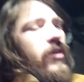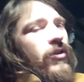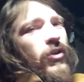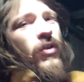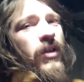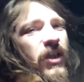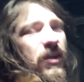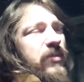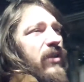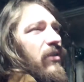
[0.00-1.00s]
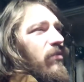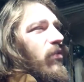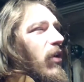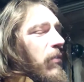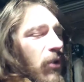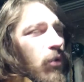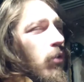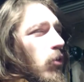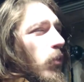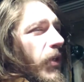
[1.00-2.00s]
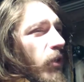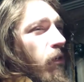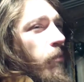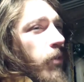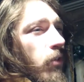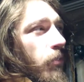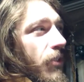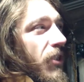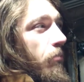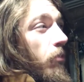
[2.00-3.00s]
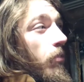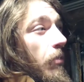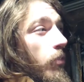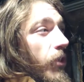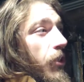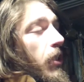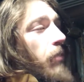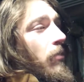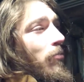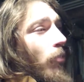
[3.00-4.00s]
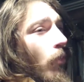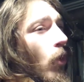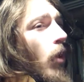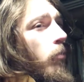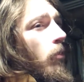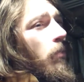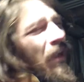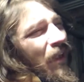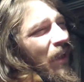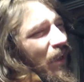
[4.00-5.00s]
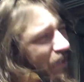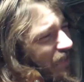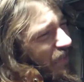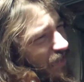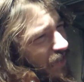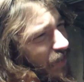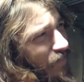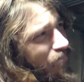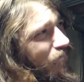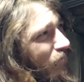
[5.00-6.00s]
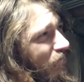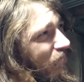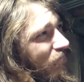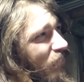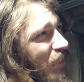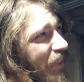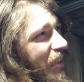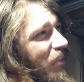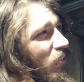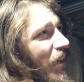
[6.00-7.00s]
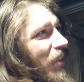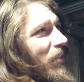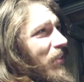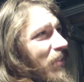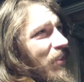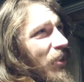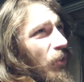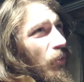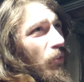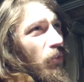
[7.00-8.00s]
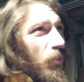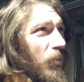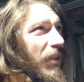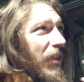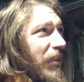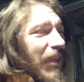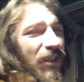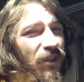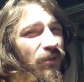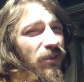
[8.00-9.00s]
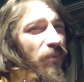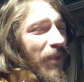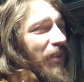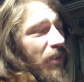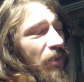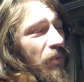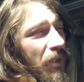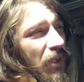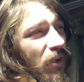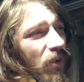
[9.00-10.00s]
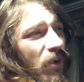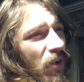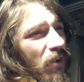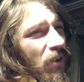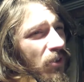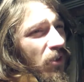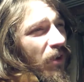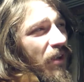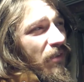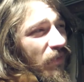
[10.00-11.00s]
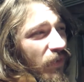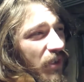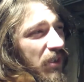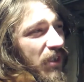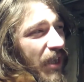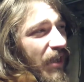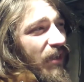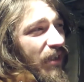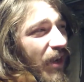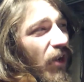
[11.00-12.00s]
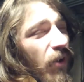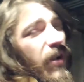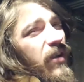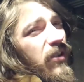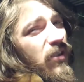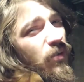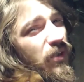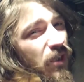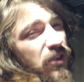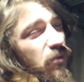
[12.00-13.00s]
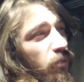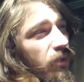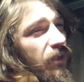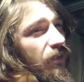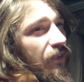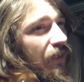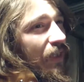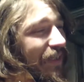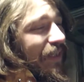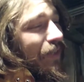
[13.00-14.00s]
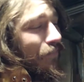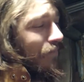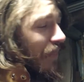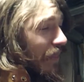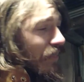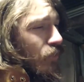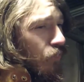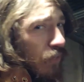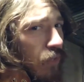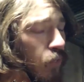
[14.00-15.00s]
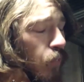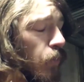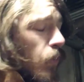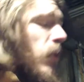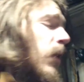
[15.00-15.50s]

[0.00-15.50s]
usually comes in from the quarter window up here, which seemed to be a pretty common problem. When I get around to getting that close to being done with the car, I'll try and fix that area so it doesn't really leak into the quarter.